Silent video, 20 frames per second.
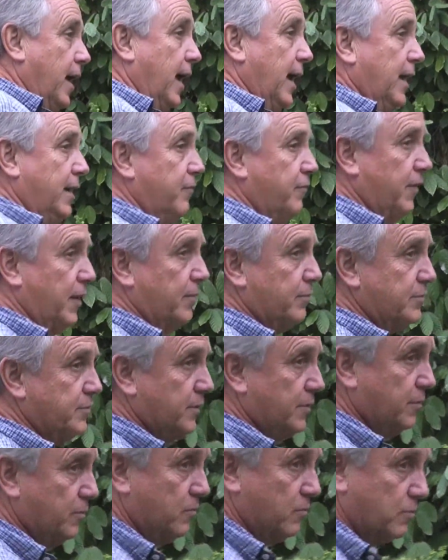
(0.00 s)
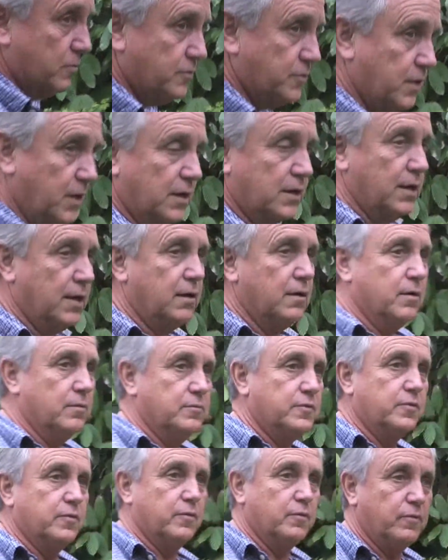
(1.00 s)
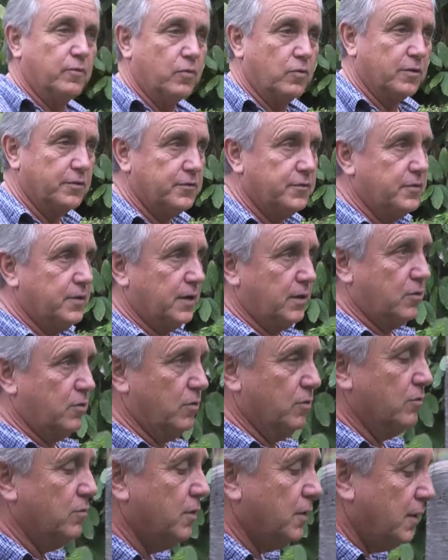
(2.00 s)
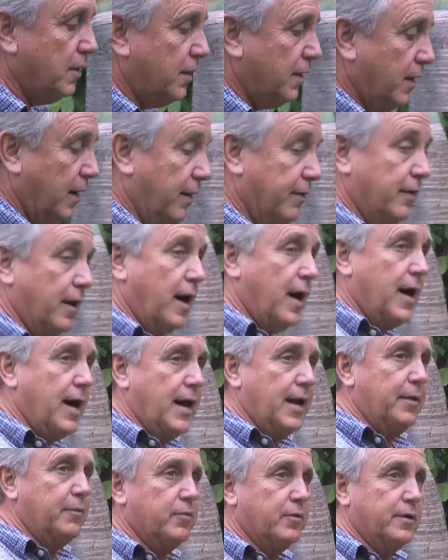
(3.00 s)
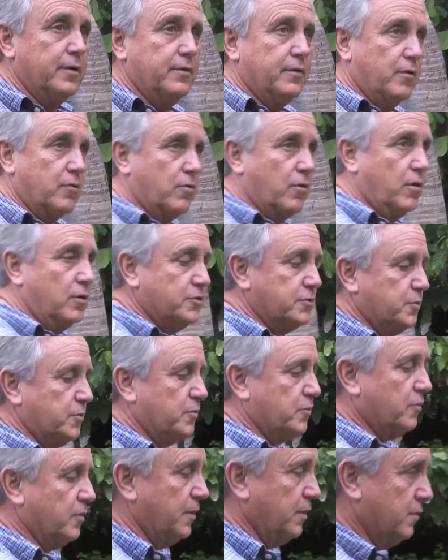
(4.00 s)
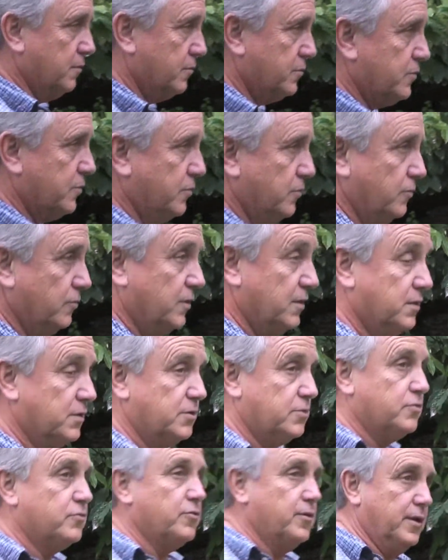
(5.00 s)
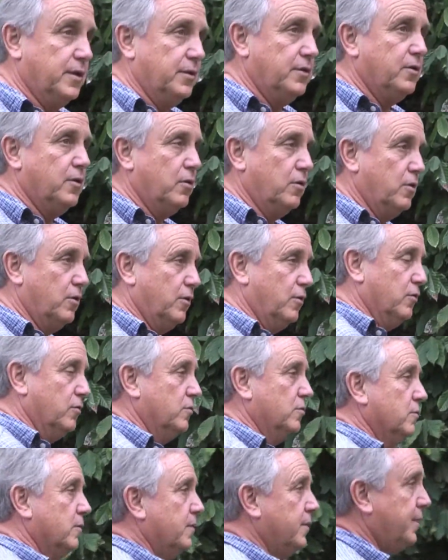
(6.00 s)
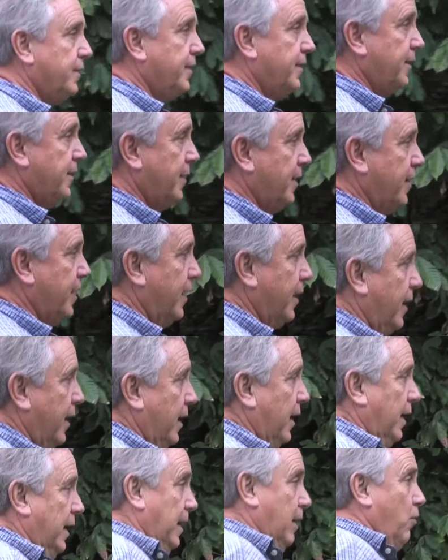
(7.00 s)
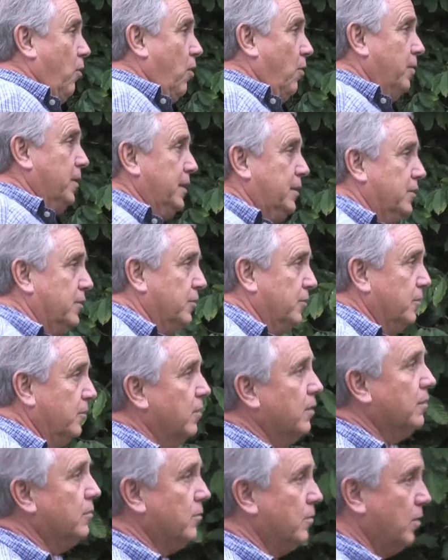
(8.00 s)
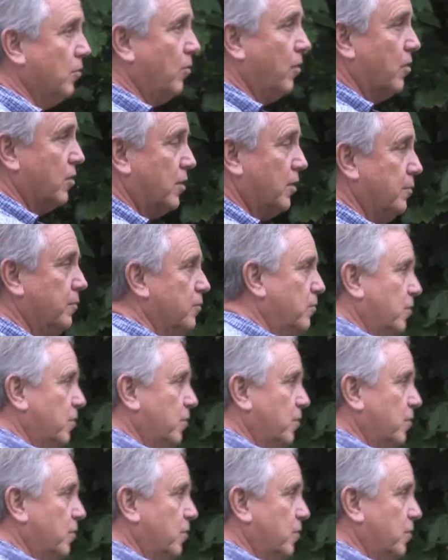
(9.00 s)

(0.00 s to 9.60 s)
85% of the world's chocolate comes from Forastero. And the hybrid, the cross between those two, is Trinitario. Now what we do, we'll walk up